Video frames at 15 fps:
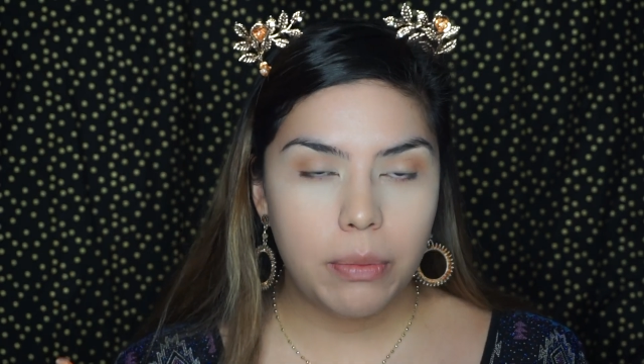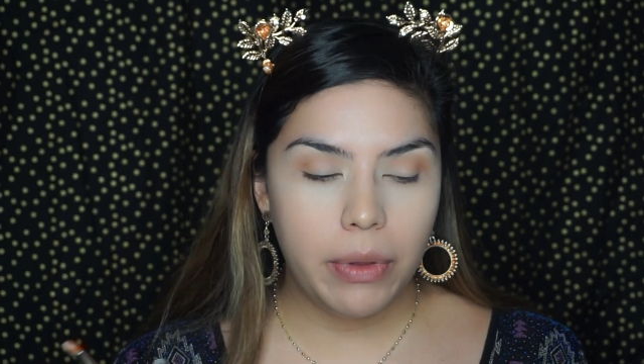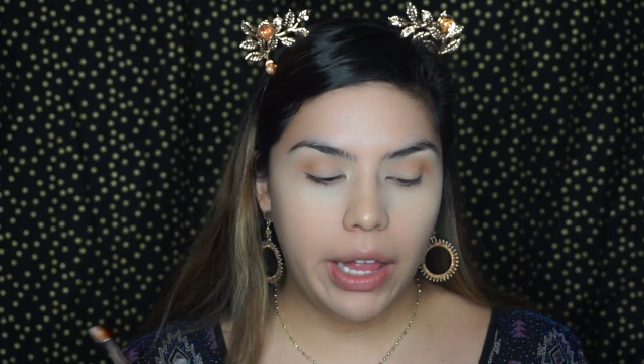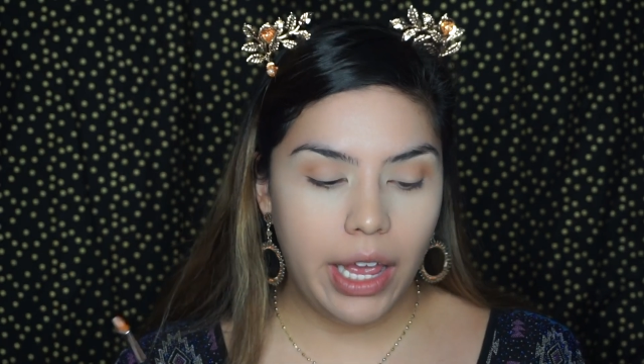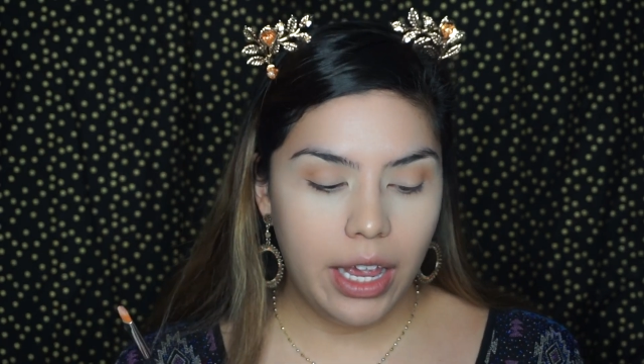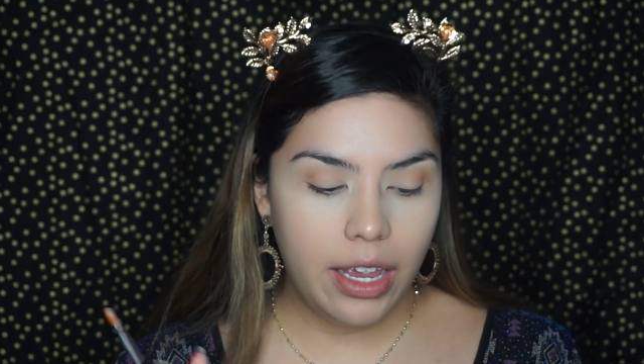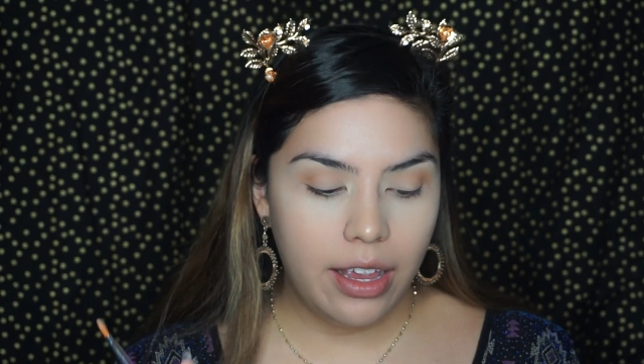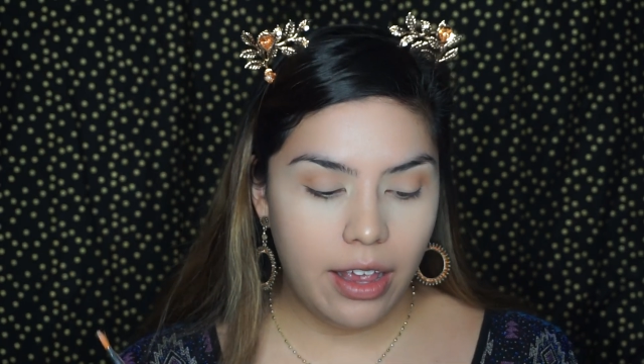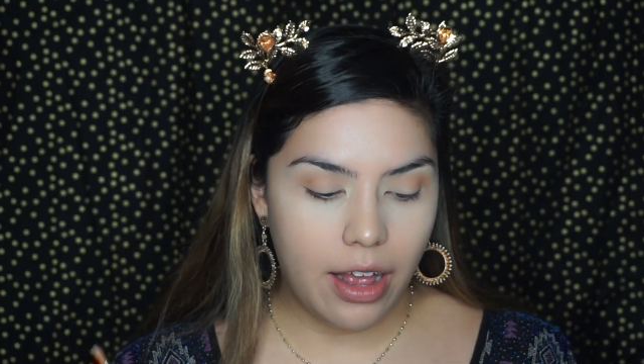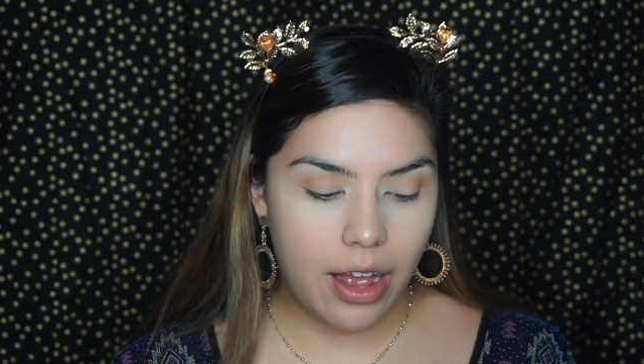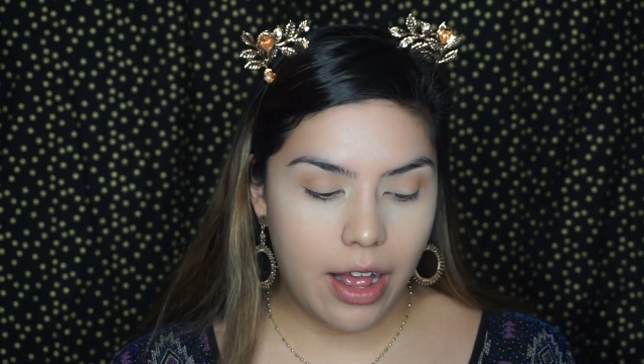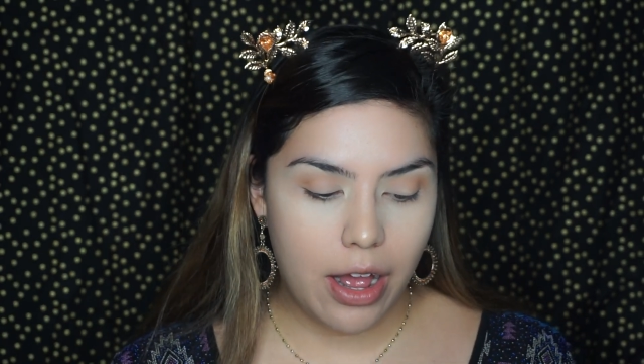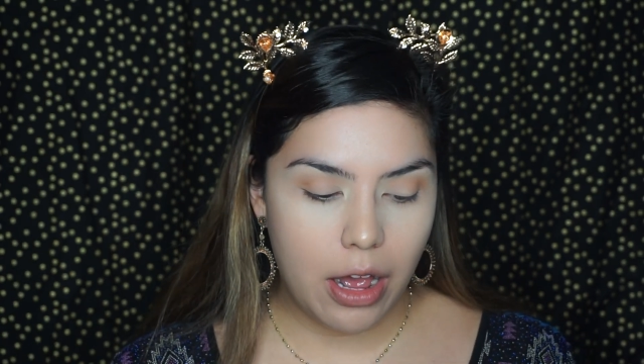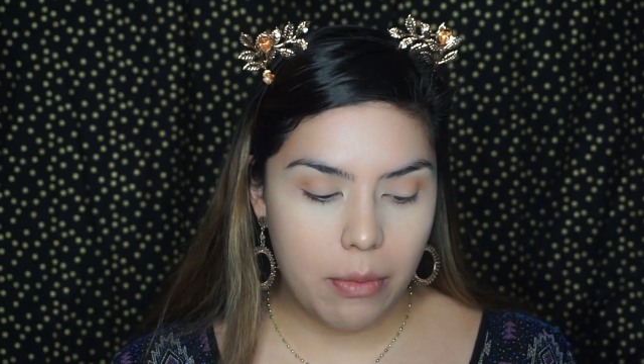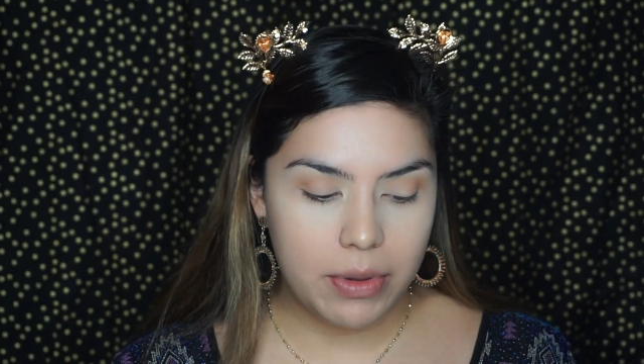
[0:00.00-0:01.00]

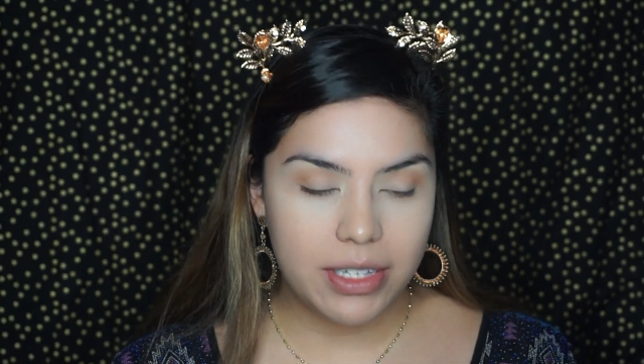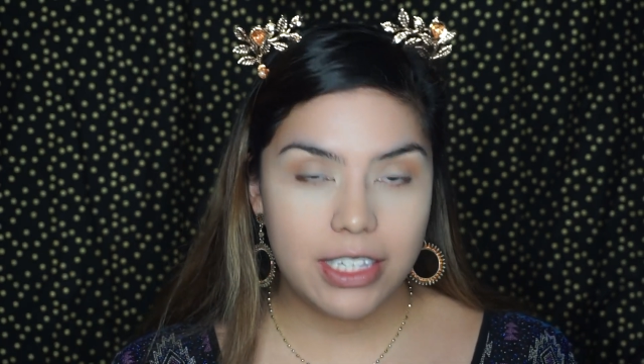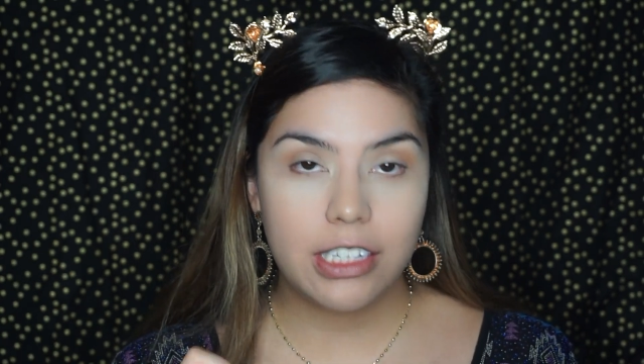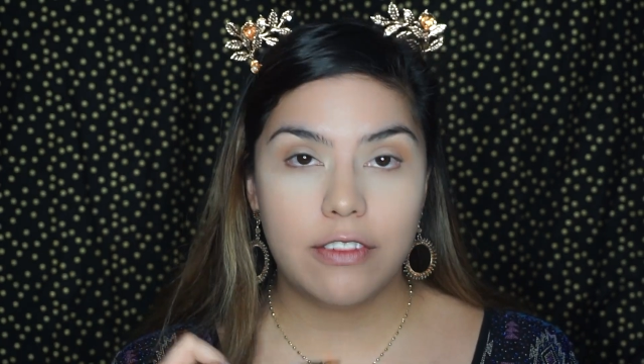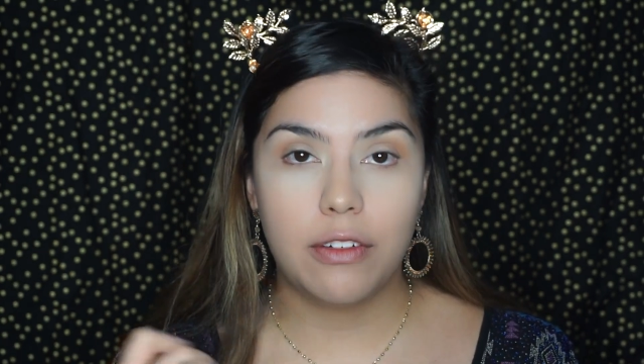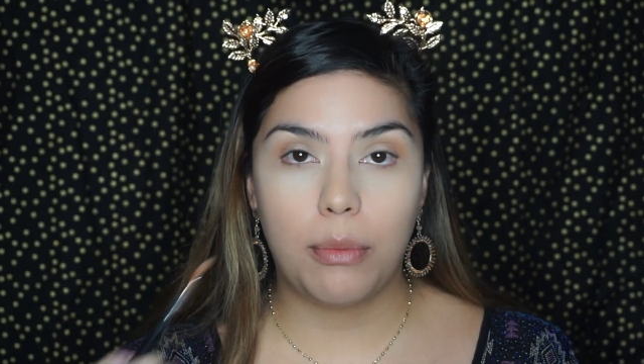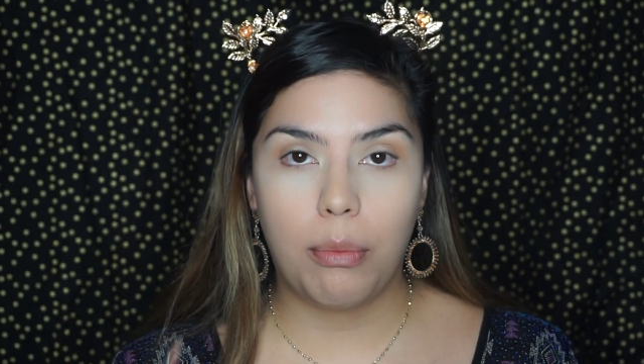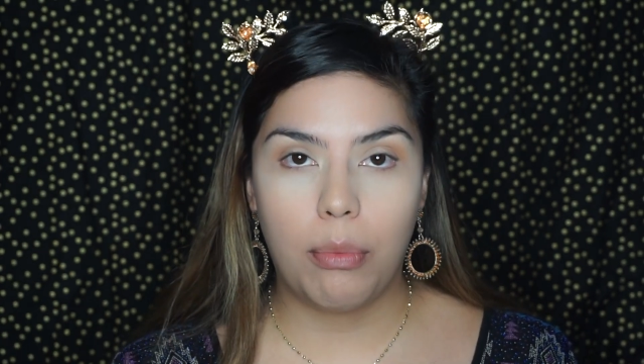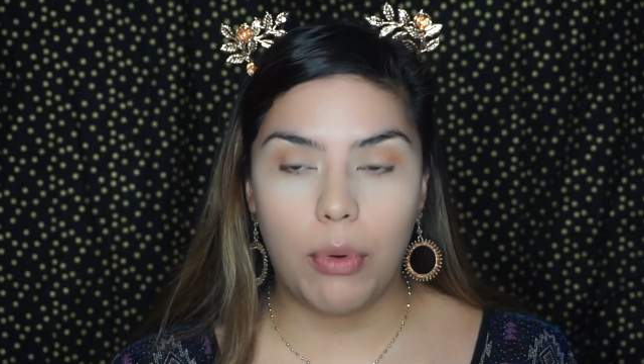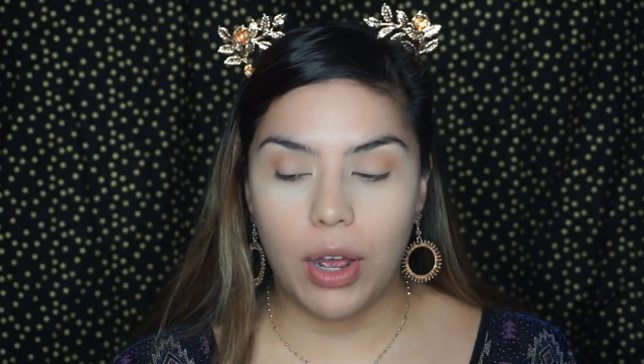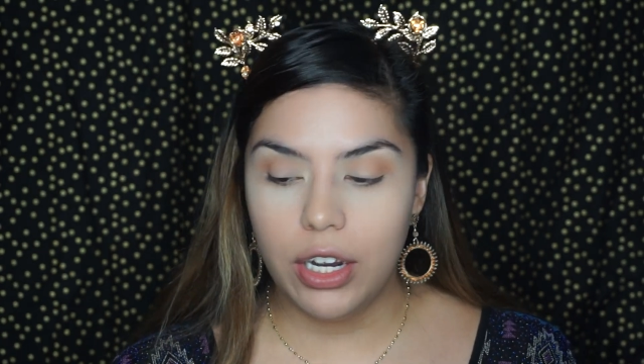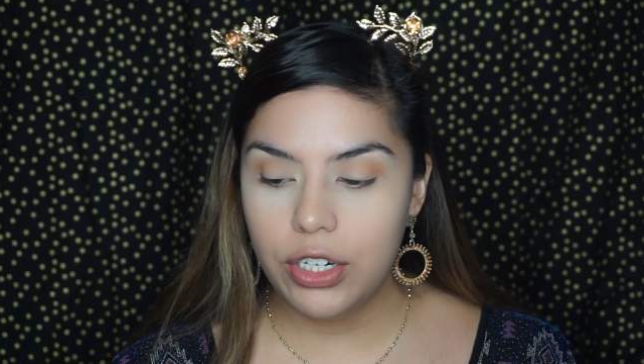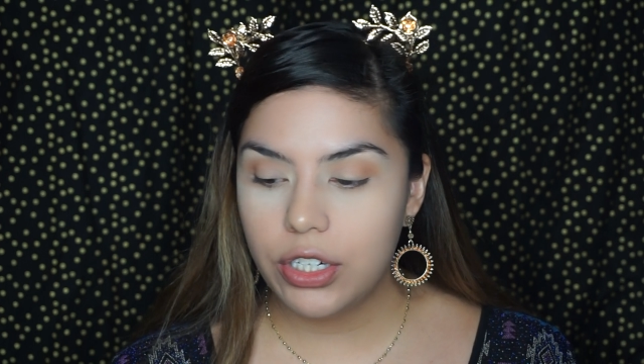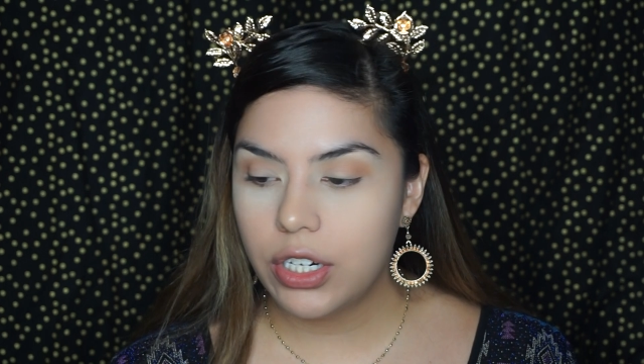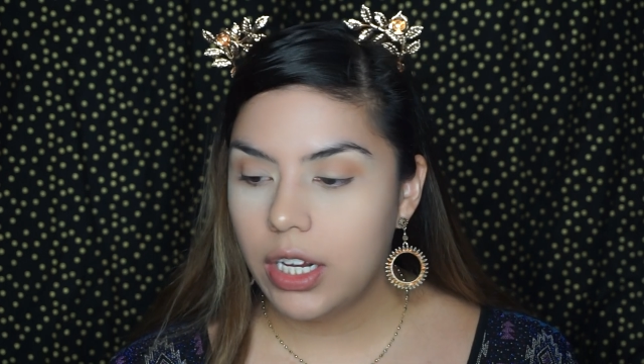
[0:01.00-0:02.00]
apply instead of a
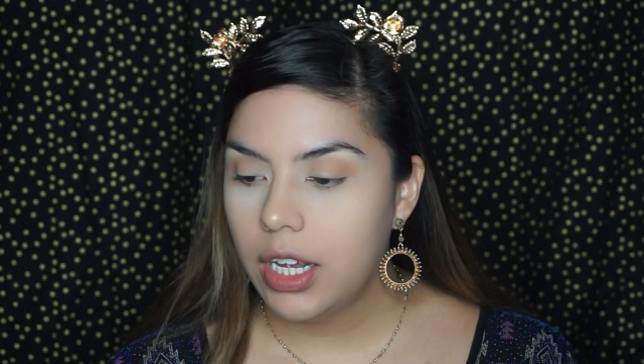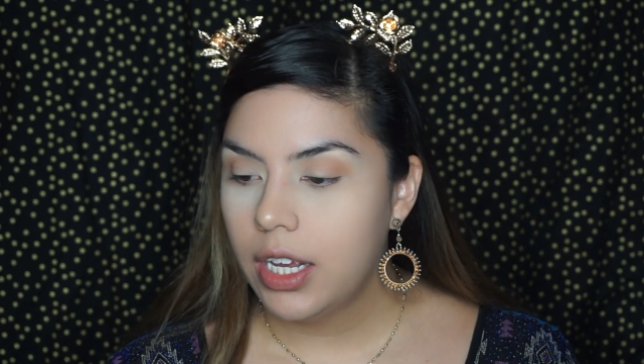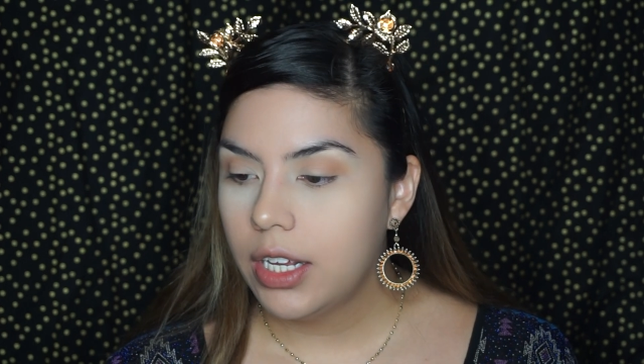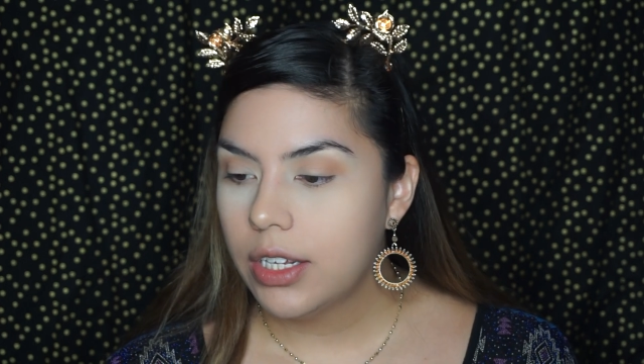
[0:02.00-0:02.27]
brush.